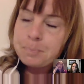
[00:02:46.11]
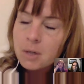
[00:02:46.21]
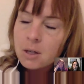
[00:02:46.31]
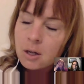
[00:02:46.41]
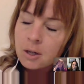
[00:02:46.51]

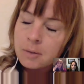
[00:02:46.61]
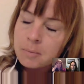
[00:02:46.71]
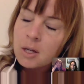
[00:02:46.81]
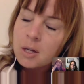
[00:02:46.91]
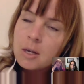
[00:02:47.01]

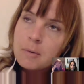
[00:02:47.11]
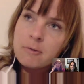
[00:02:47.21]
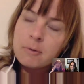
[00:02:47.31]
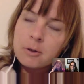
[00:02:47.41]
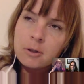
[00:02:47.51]
I've
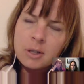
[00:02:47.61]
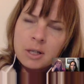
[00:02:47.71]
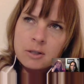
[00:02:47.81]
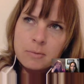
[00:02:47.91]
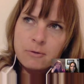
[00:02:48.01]
been looking
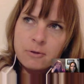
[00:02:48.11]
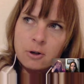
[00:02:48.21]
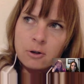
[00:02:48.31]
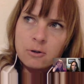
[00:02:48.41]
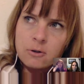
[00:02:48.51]
at some
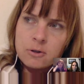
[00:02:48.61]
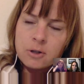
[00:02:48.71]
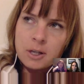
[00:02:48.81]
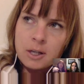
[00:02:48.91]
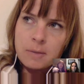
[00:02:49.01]
different articles
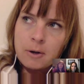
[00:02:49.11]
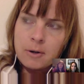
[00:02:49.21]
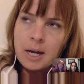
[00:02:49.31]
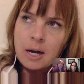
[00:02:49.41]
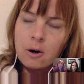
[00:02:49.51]
talking
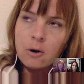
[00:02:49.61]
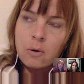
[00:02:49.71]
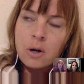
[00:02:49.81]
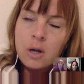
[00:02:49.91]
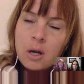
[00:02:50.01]
about
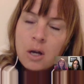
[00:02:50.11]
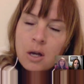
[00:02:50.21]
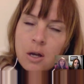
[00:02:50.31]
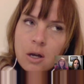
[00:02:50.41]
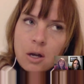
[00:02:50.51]
how
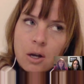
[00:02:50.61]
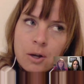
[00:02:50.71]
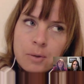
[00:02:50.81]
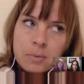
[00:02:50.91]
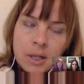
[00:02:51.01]

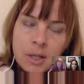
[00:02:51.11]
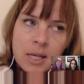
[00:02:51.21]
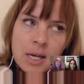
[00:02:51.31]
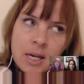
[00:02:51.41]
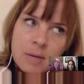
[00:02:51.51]
like
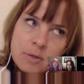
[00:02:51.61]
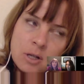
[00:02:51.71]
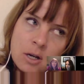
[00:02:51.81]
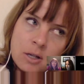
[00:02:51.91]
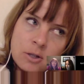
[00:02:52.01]
the
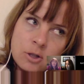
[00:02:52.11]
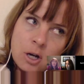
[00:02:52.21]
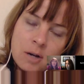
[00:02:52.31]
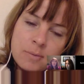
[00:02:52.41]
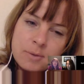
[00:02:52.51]
Amazon
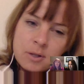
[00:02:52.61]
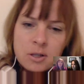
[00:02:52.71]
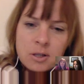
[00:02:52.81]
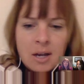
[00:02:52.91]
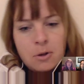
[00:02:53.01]
jobs and the
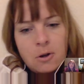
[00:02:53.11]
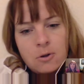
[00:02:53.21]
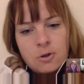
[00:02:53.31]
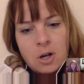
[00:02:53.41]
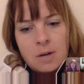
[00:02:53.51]

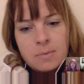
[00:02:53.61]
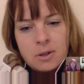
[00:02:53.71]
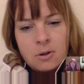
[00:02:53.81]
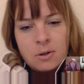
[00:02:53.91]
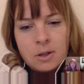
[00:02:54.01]
Tableau jobs
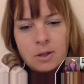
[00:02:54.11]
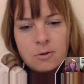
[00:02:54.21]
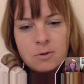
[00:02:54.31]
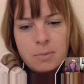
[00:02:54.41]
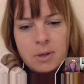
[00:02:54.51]
and all like
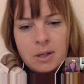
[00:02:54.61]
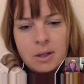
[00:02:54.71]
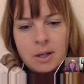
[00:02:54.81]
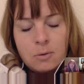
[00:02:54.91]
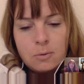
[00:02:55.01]
those big
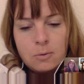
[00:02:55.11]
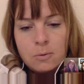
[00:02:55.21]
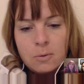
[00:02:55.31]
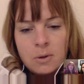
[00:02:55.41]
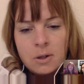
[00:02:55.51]
like
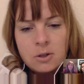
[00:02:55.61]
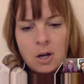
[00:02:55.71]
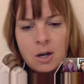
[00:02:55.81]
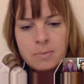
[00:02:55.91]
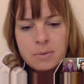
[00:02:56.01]

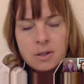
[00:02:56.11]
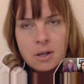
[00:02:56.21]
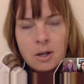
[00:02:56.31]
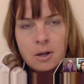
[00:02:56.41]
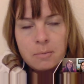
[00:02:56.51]
jobs,
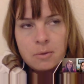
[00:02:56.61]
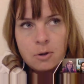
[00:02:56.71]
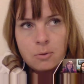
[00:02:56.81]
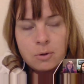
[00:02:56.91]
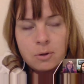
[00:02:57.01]

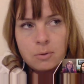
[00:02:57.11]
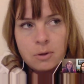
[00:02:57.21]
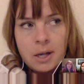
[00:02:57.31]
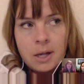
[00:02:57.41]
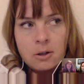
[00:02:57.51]
they're really
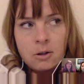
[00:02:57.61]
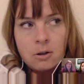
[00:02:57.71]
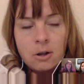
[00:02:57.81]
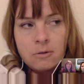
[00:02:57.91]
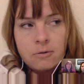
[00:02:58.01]
relying on a
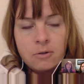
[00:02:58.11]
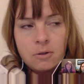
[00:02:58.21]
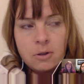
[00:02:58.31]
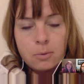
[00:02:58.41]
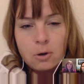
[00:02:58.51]
lot of
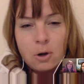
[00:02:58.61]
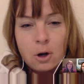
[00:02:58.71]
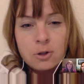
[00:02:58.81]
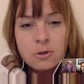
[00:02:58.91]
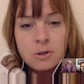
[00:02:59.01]
liberal
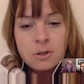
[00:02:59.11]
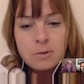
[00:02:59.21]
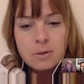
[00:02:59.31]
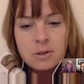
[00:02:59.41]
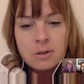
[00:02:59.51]
arts
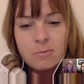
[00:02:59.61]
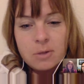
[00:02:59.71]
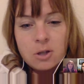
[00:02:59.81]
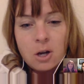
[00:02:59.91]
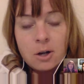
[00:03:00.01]
students because they've
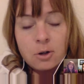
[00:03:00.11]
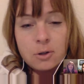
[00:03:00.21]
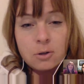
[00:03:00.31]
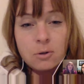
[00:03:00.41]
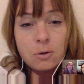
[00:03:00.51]
been taught
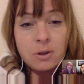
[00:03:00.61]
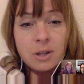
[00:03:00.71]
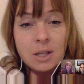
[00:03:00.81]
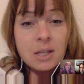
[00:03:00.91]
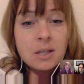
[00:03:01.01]
critical
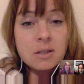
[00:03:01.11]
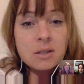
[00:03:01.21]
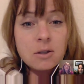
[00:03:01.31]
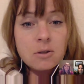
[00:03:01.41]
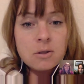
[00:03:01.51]
thinking
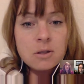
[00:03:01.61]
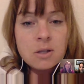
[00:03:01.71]
skills,